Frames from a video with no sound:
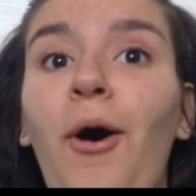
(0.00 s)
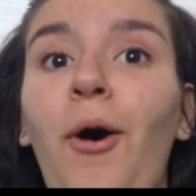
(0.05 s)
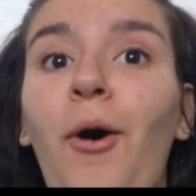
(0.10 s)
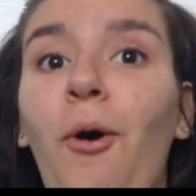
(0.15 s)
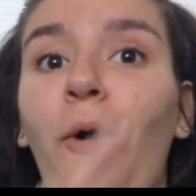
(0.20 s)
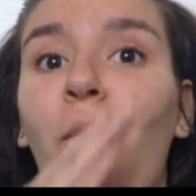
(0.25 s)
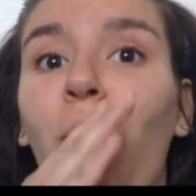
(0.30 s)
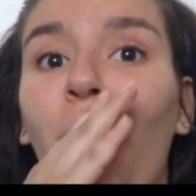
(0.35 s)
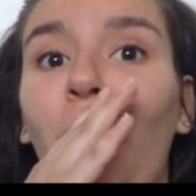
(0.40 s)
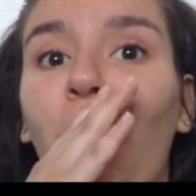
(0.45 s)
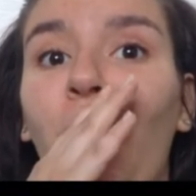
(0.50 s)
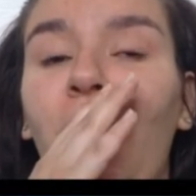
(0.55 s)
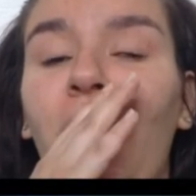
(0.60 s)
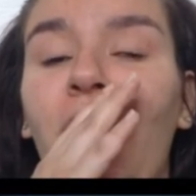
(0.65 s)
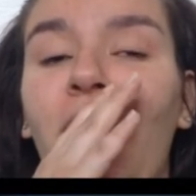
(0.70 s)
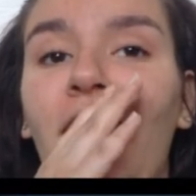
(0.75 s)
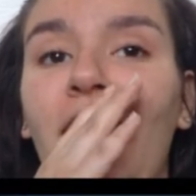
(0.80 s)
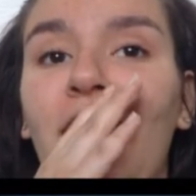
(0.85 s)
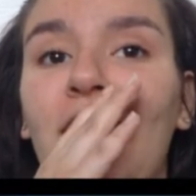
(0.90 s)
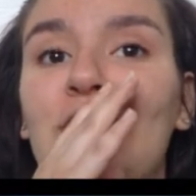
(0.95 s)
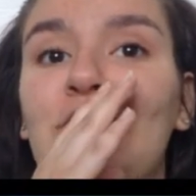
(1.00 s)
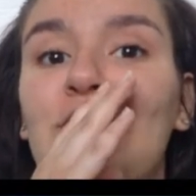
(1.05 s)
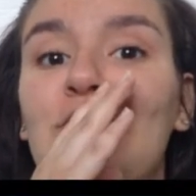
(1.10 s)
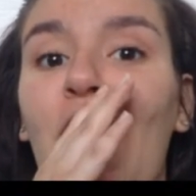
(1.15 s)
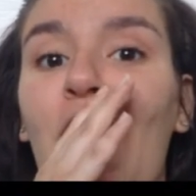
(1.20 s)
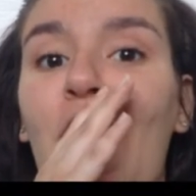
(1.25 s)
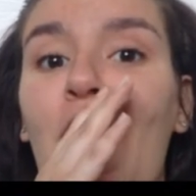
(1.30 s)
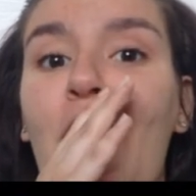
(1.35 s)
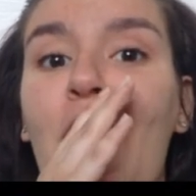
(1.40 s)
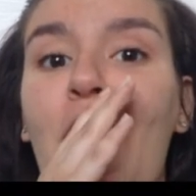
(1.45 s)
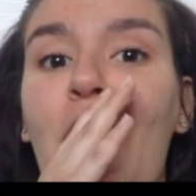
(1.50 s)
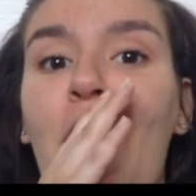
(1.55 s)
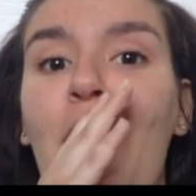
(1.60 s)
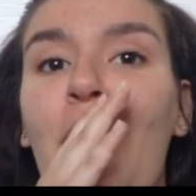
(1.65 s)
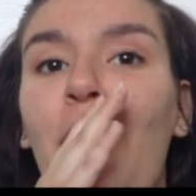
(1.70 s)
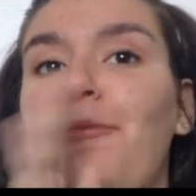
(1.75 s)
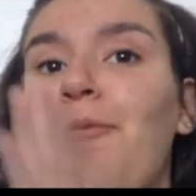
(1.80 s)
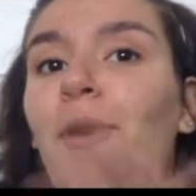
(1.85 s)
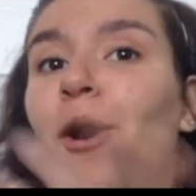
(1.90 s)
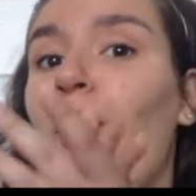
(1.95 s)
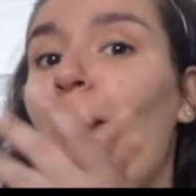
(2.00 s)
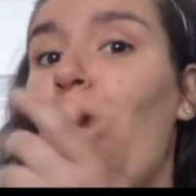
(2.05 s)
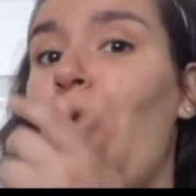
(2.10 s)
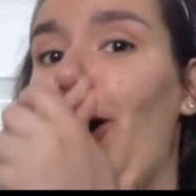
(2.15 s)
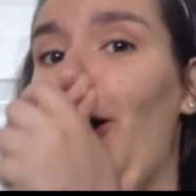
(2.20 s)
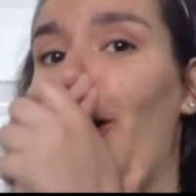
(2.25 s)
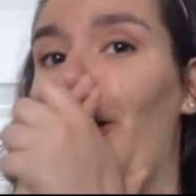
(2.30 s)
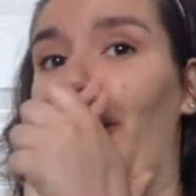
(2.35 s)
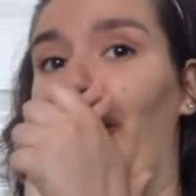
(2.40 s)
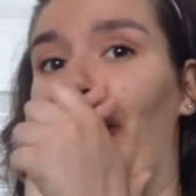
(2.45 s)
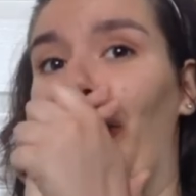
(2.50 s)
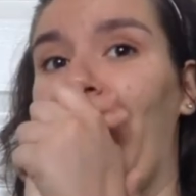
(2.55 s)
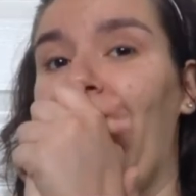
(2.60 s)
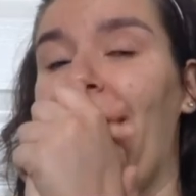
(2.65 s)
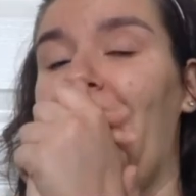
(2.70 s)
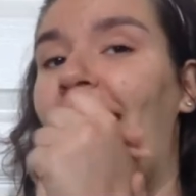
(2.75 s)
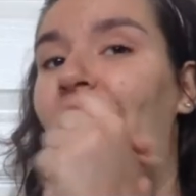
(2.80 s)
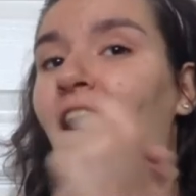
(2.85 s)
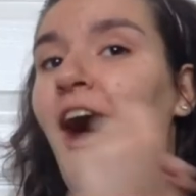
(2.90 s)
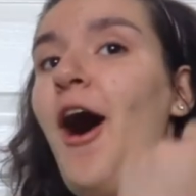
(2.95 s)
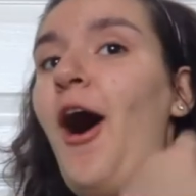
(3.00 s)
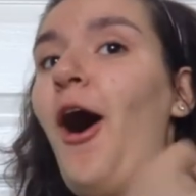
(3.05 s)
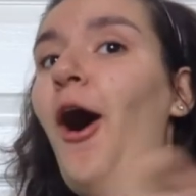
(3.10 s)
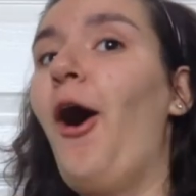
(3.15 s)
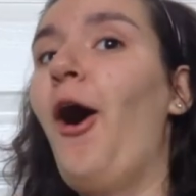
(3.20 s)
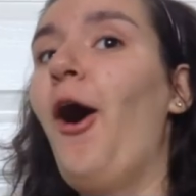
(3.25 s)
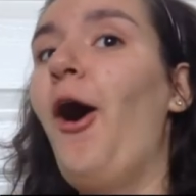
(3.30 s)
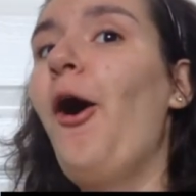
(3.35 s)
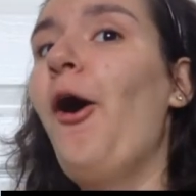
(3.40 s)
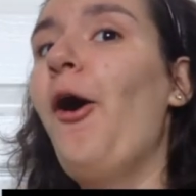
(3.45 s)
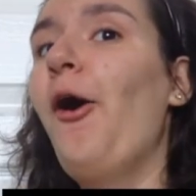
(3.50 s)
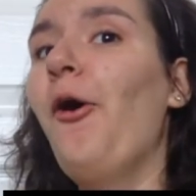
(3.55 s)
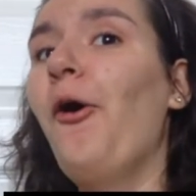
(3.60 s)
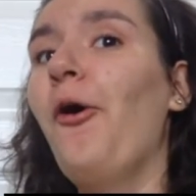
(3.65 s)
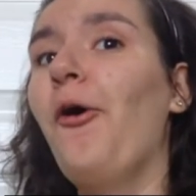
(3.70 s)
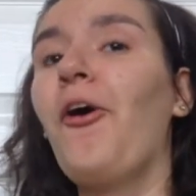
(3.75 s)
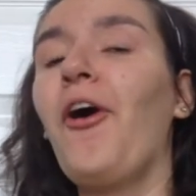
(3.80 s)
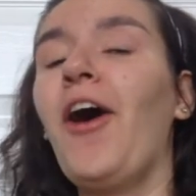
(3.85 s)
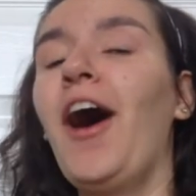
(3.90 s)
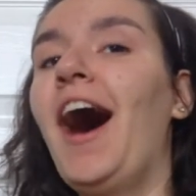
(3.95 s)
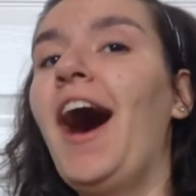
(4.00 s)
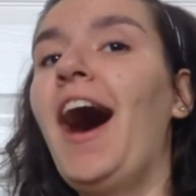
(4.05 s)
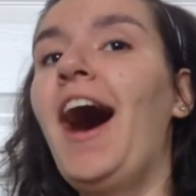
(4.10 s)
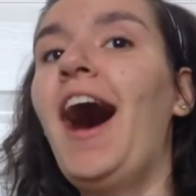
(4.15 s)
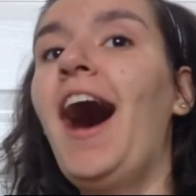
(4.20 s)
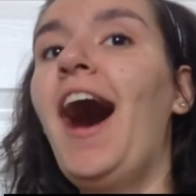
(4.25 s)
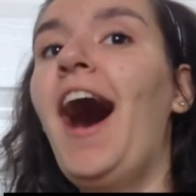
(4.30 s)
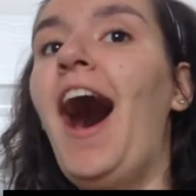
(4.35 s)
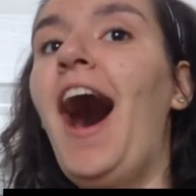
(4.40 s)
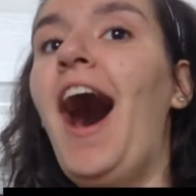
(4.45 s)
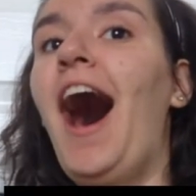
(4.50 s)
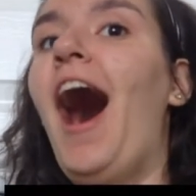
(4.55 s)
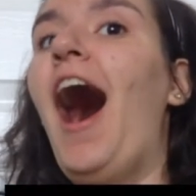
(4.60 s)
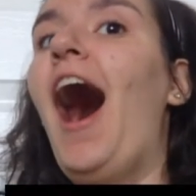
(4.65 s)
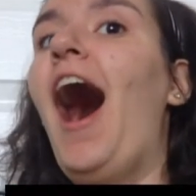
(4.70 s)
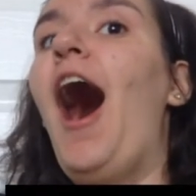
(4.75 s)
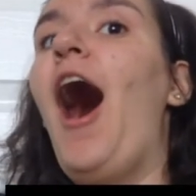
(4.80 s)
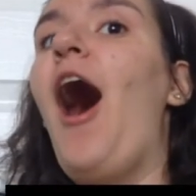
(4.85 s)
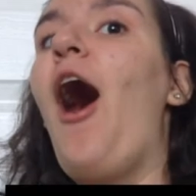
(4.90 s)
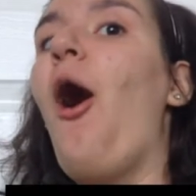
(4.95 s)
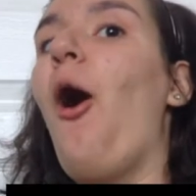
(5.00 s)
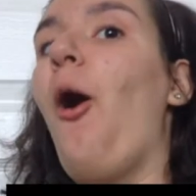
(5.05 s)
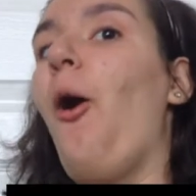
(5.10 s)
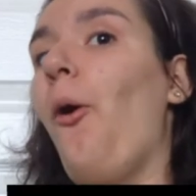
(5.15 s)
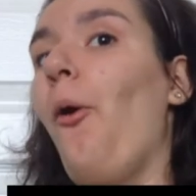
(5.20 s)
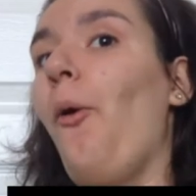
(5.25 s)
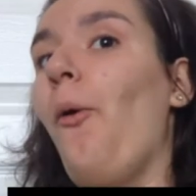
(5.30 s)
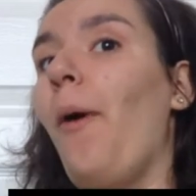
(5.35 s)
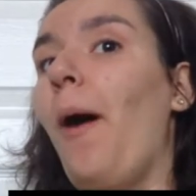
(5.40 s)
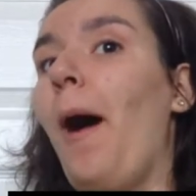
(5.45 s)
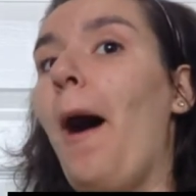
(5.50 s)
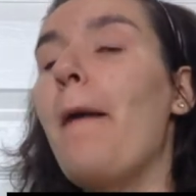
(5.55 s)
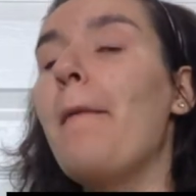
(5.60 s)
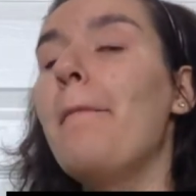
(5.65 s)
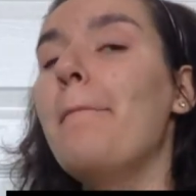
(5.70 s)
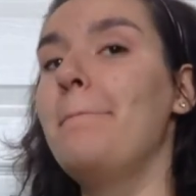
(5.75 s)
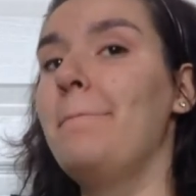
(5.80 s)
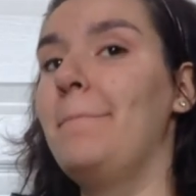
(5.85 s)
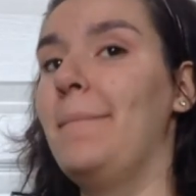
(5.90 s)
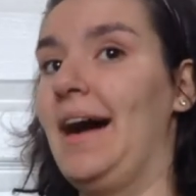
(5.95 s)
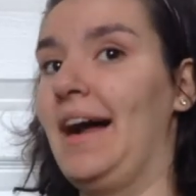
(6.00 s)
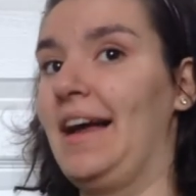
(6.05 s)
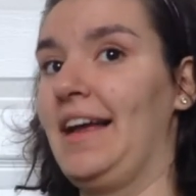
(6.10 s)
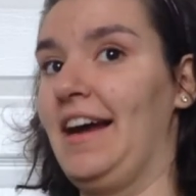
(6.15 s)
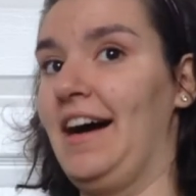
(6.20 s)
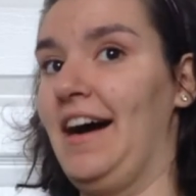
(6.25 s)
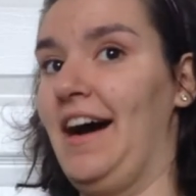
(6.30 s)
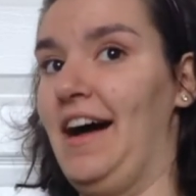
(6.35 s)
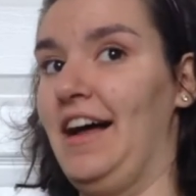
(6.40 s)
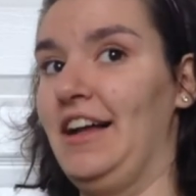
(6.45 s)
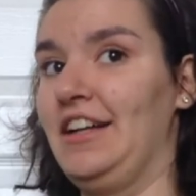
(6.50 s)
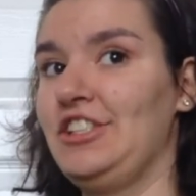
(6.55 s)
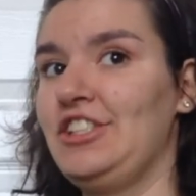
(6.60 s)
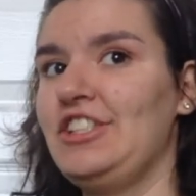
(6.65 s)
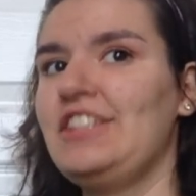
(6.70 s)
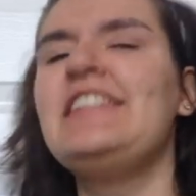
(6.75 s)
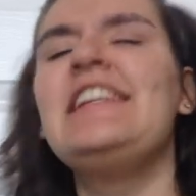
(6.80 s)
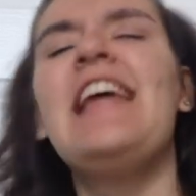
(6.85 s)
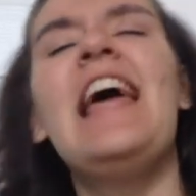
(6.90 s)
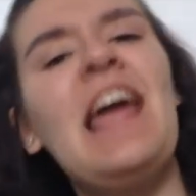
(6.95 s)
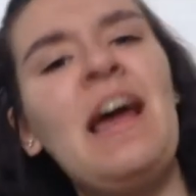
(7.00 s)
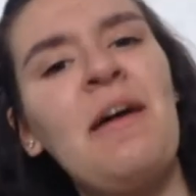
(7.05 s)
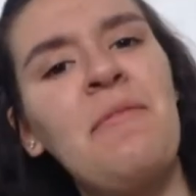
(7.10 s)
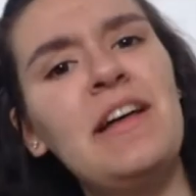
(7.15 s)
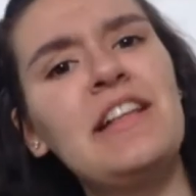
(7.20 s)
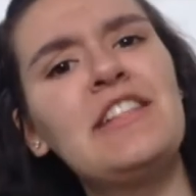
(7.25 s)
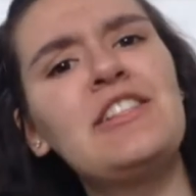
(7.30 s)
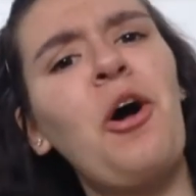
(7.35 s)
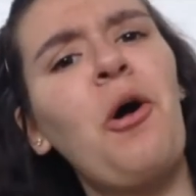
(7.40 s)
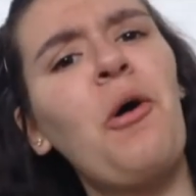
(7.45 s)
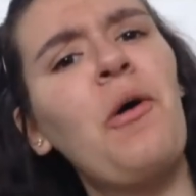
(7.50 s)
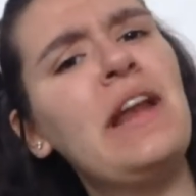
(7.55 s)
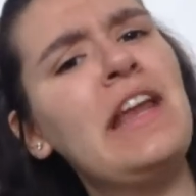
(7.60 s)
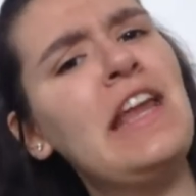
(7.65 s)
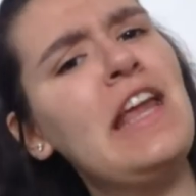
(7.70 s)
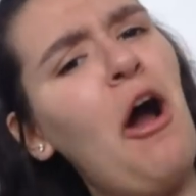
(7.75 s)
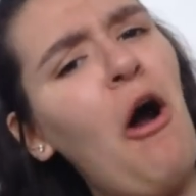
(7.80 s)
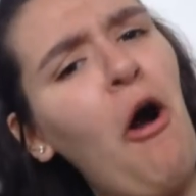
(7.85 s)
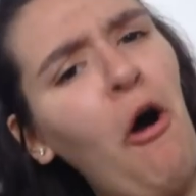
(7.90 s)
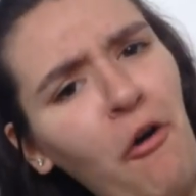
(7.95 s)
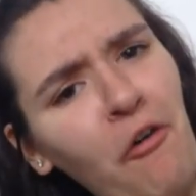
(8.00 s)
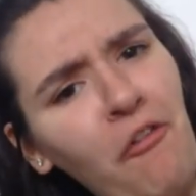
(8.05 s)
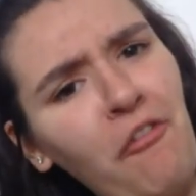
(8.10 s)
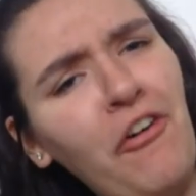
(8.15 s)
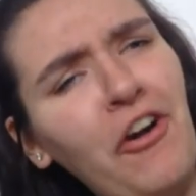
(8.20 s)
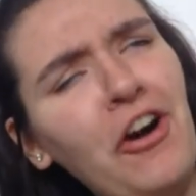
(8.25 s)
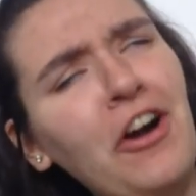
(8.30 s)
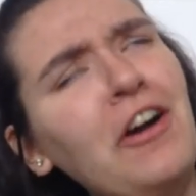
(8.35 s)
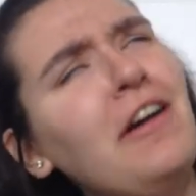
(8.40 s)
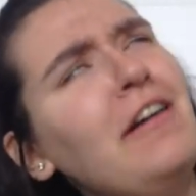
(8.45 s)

Oh. Damn. Oh. Oh. Oh my gosh. Damn, it's already over.